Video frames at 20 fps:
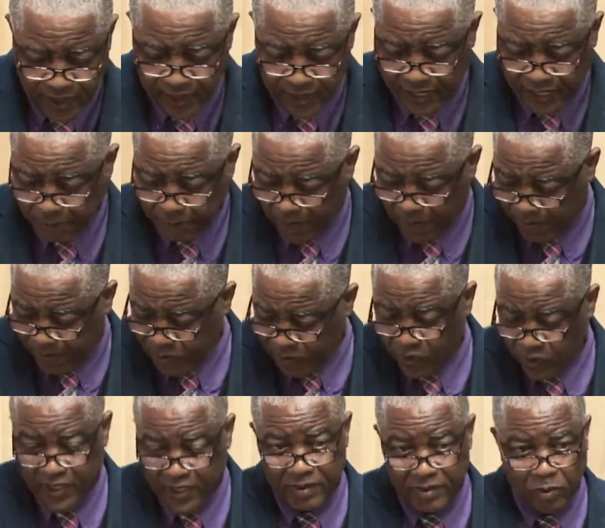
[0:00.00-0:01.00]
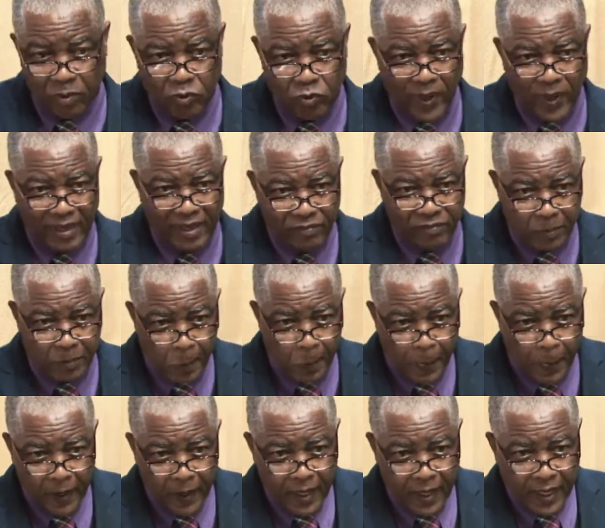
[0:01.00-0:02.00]
that Barbers only need about 12.
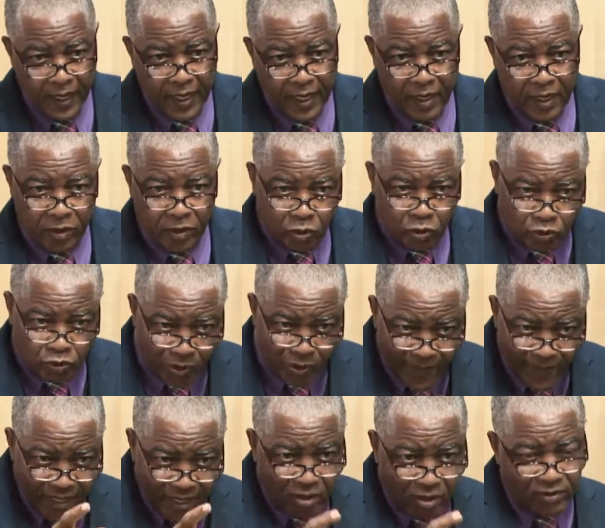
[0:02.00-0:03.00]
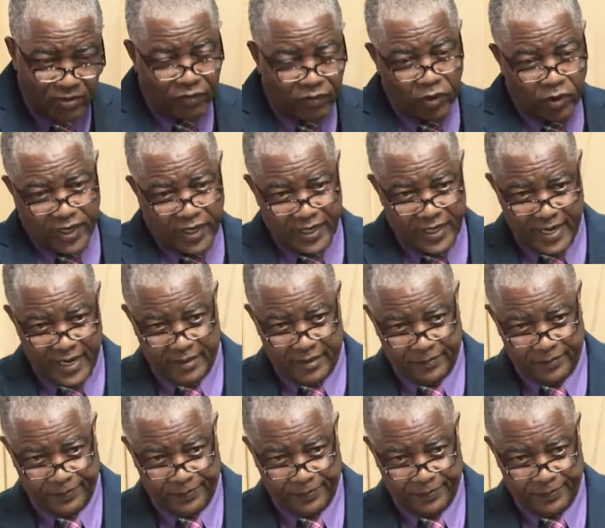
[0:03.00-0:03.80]
You trim it down to 14 then.